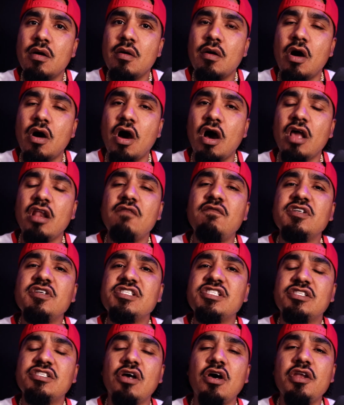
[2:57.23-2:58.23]
All of a
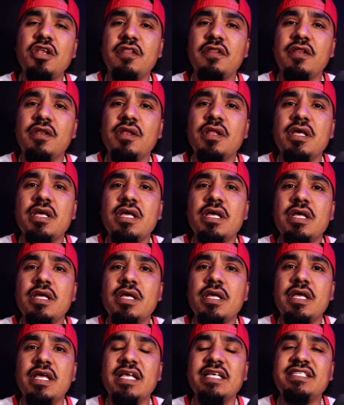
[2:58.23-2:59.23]
sudden,
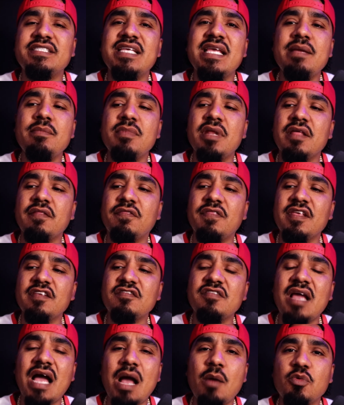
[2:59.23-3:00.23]
it seemed that this
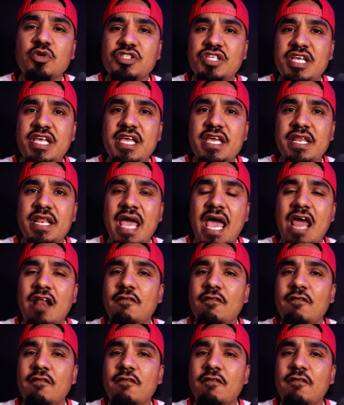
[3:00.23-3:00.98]
guy was hit out of